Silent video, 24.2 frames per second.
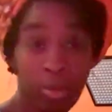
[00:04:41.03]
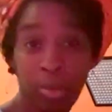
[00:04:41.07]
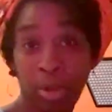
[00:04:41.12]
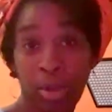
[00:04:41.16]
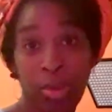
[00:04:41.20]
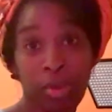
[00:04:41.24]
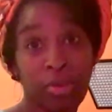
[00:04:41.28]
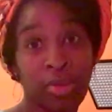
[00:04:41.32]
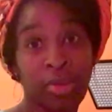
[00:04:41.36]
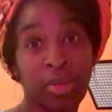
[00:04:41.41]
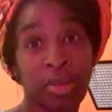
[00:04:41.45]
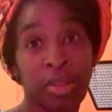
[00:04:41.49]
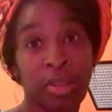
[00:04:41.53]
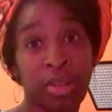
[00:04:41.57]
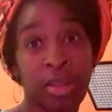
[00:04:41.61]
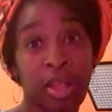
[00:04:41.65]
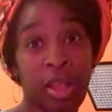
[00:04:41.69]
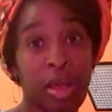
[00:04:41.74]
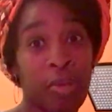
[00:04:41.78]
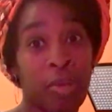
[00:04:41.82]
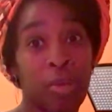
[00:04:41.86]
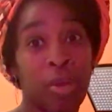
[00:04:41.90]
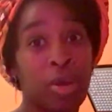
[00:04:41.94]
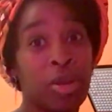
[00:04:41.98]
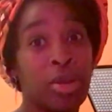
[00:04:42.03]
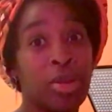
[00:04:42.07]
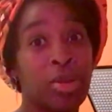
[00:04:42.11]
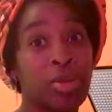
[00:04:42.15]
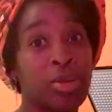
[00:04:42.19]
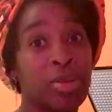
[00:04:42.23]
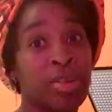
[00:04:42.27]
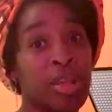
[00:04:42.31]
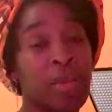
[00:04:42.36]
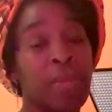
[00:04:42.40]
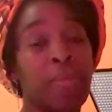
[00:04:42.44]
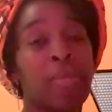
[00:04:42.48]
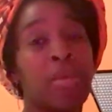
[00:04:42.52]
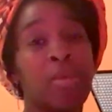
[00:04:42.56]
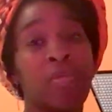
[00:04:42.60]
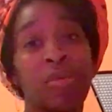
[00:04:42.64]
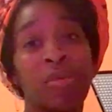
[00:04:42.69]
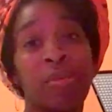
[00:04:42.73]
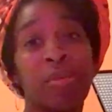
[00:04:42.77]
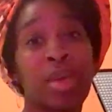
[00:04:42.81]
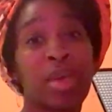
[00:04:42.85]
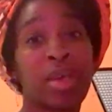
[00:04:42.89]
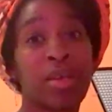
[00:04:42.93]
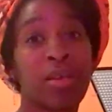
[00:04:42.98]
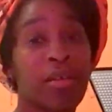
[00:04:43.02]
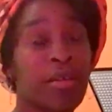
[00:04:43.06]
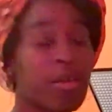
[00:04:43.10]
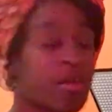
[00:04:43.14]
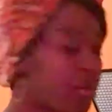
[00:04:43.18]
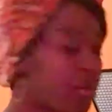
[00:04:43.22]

most, and I want to do something even bigger.